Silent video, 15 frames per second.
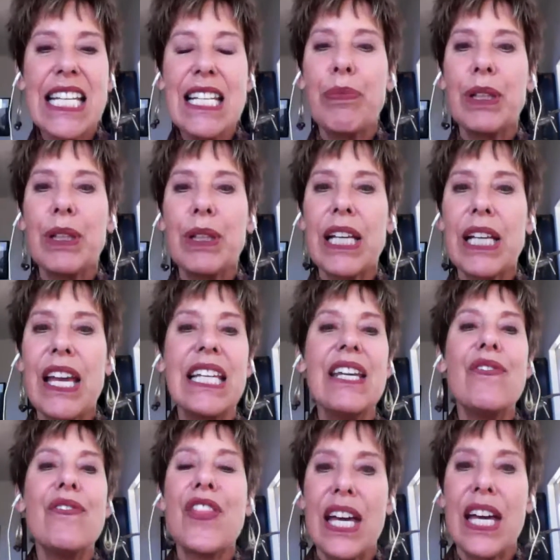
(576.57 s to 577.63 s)
believe, and
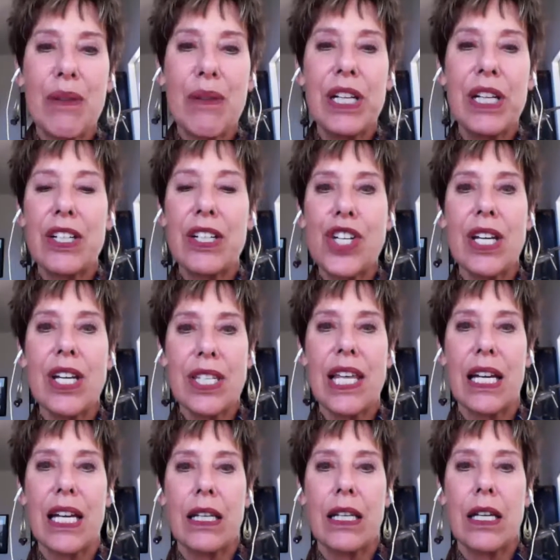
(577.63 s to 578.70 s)
even then I would adjust
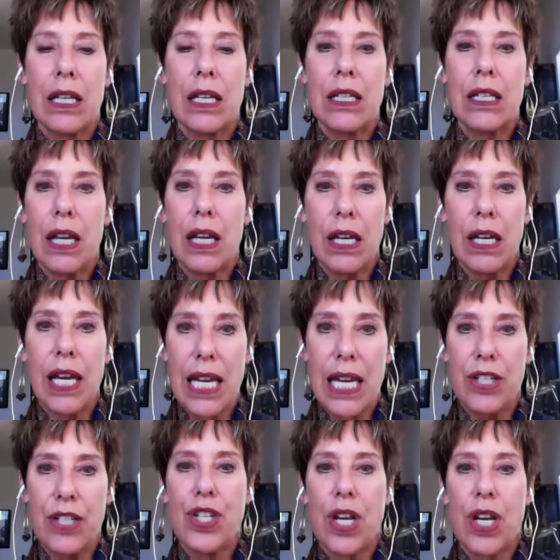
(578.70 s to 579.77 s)
that
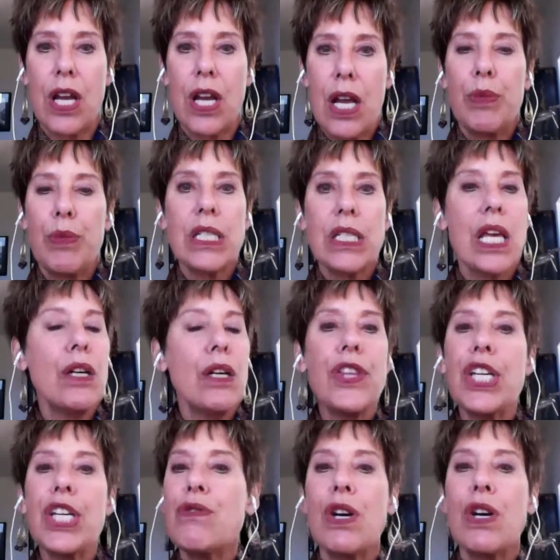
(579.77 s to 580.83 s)
age, because I don't
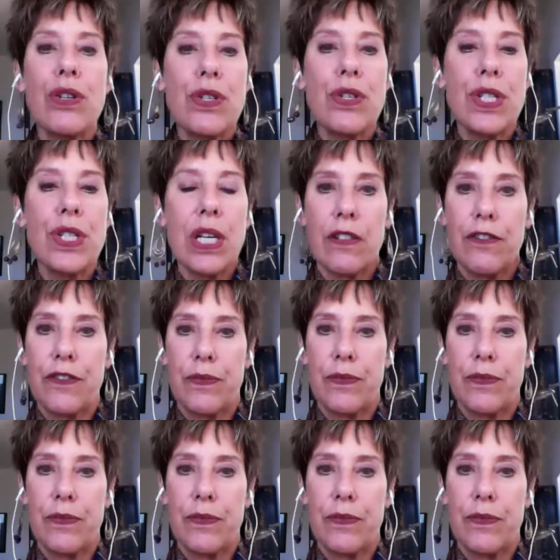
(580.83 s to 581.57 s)
think you know yourself.